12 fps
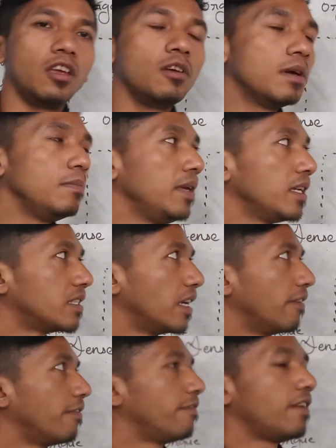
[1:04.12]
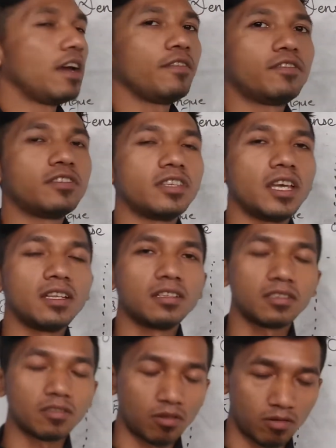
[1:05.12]
Human beings have 5
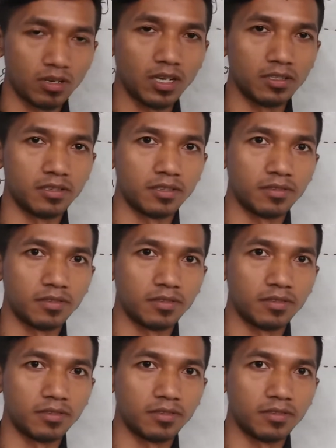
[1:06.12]
sense organs.